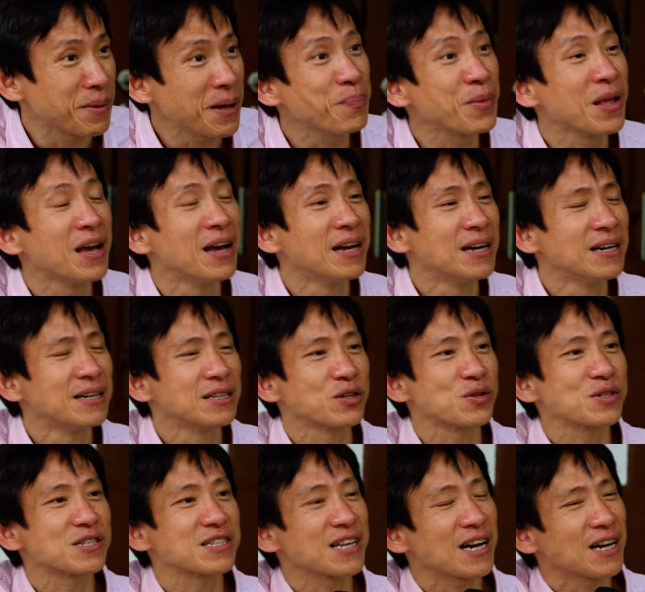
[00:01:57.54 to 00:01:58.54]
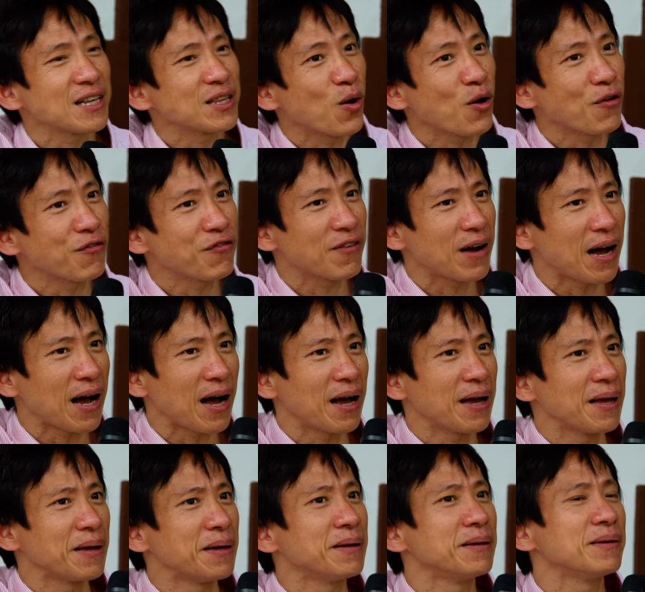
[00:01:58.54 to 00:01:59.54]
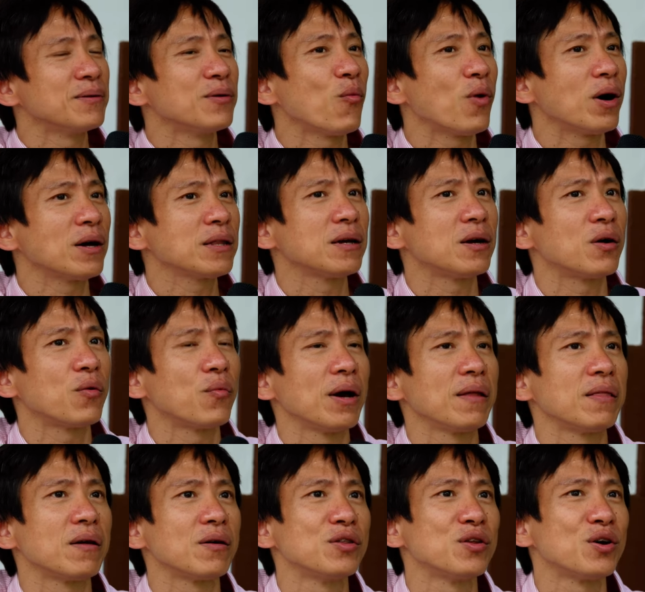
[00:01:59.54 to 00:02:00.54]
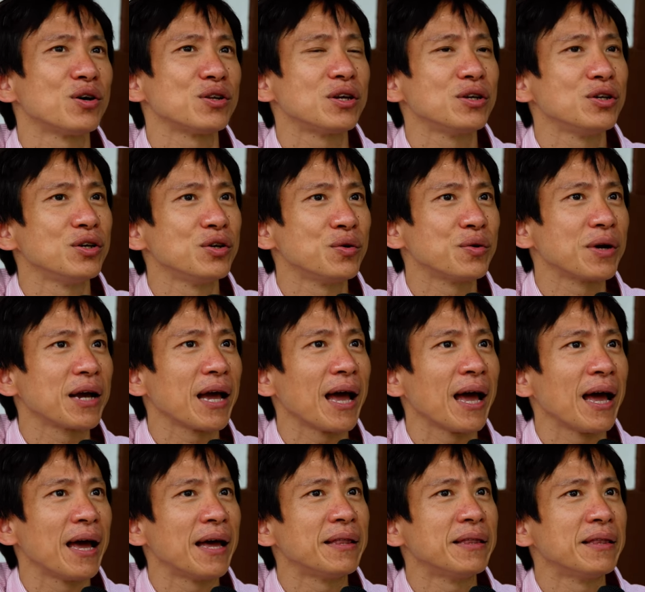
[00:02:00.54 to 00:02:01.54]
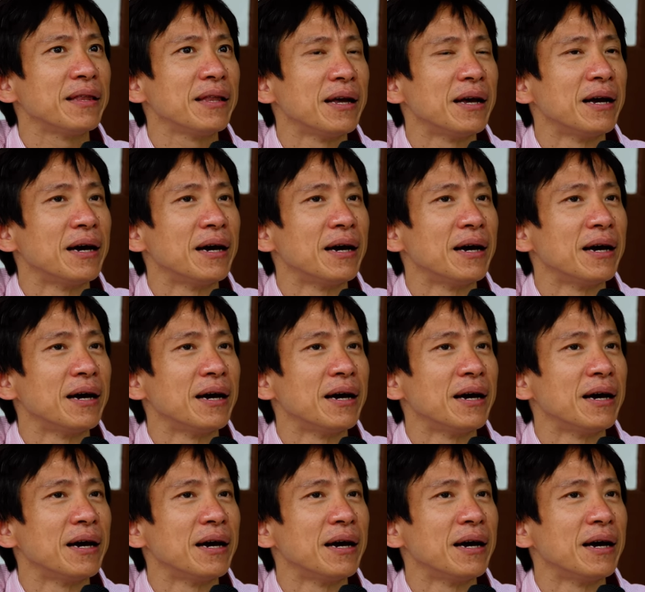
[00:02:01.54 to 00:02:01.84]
me. To start off, I wonder whether or not you can